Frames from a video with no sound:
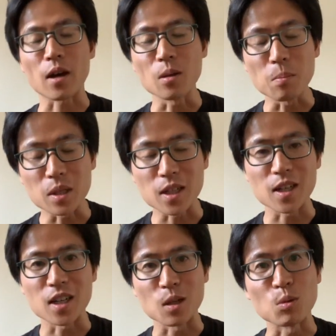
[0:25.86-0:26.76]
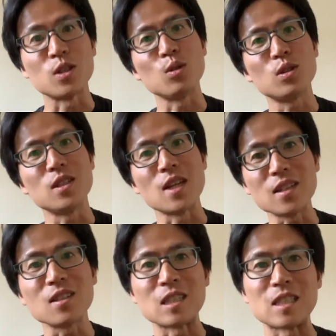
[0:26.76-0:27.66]
help uh, reduce
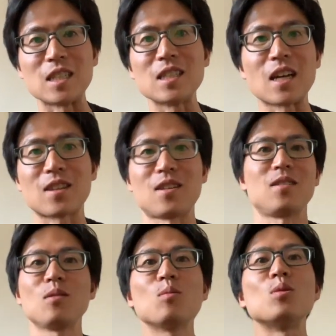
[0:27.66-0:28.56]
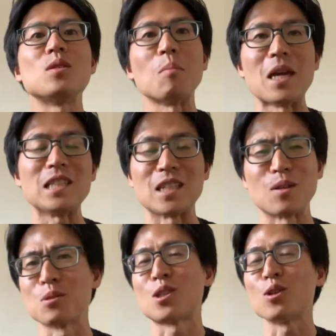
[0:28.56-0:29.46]
dental disease, I thought was
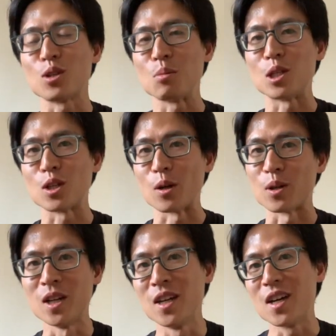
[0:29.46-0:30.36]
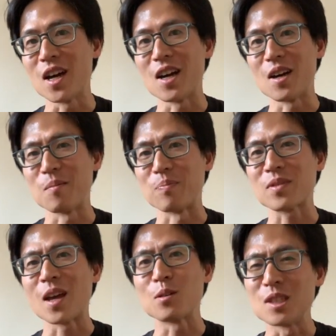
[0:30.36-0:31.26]
amazing, almost too good to be true. Um,
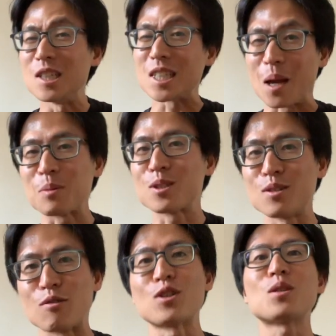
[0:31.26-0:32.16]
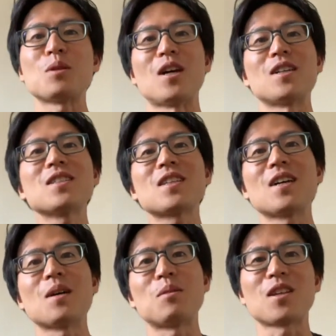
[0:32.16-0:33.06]
I was a little skeptical at first, to be honest,
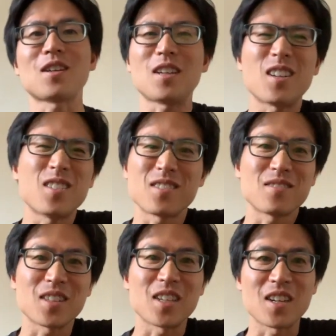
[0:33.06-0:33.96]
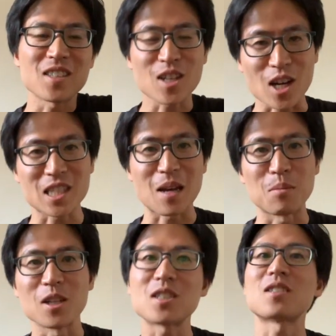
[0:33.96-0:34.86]
uh, but I thought, you know, it doesn't cost
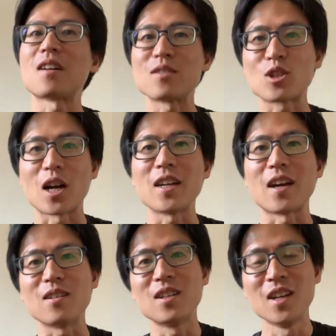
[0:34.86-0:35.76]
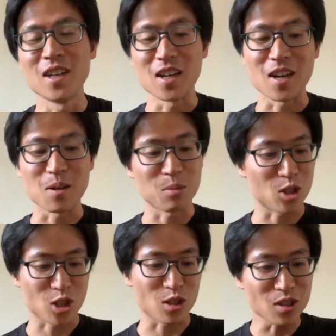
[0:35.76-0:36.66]
that much. I'll try it out. Uh,
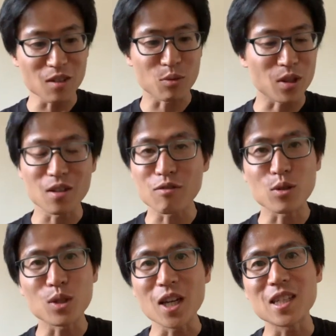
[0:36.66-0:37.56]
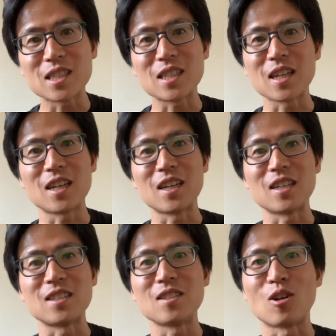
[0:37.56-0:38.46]
but sure enough, within a few days,
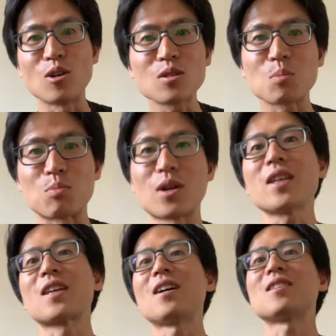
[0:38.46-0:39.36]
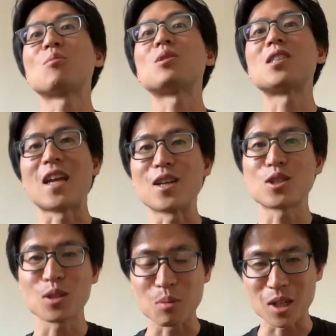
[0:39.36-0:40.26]
uh, Hulk's breath got
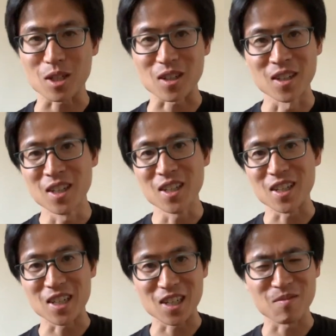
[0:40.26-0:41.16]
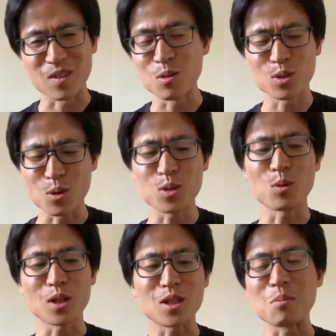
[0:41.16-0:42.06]
substantially better. Um, it was always
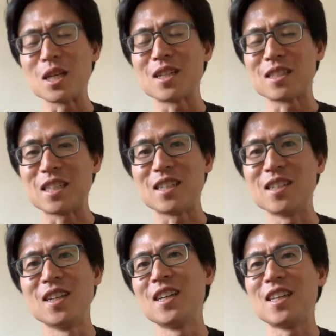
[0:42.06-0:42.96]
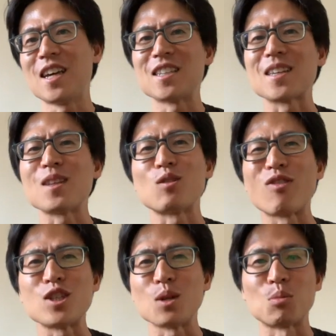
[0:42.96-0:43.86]
weird to me because he, he has like this
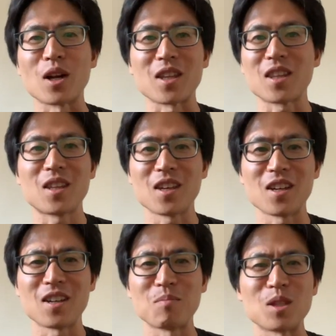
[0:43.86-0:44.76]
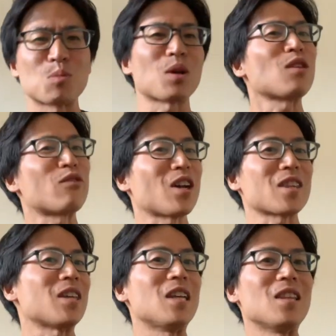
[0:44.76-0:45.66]
fishy breath, um, despite the
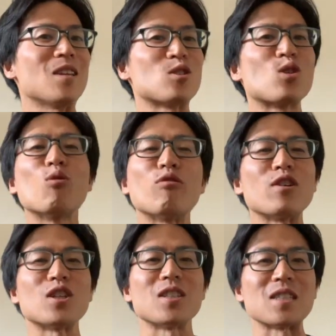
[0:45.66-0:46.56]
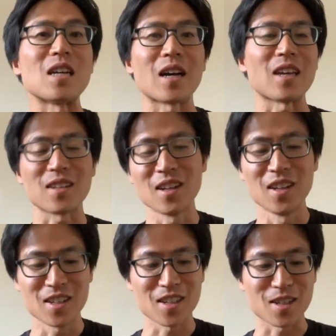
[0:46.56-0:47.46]
fact that he there's no fish in his diet.
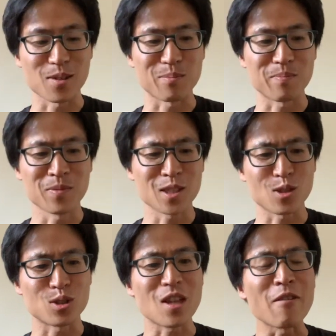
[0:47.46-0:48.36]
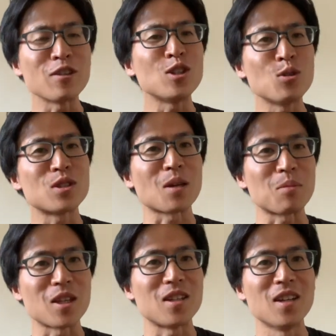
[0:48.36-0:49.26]
Um, so it's definitely doing
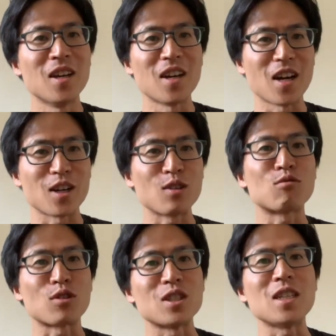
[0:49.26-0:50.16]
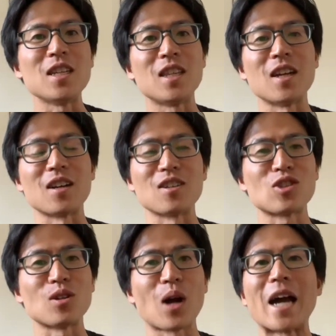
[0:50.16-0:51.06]
something uh, good for his teeth there.
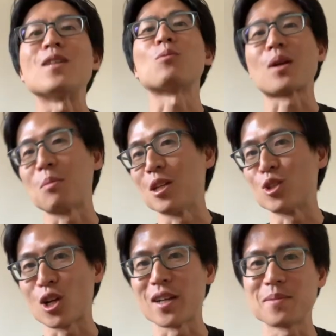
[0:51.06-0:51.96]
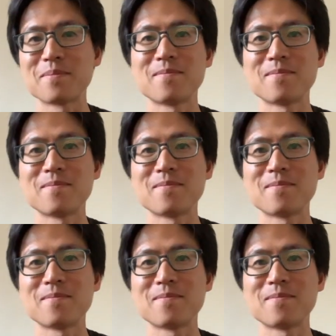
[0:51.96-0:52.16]
So highly recommend you try it.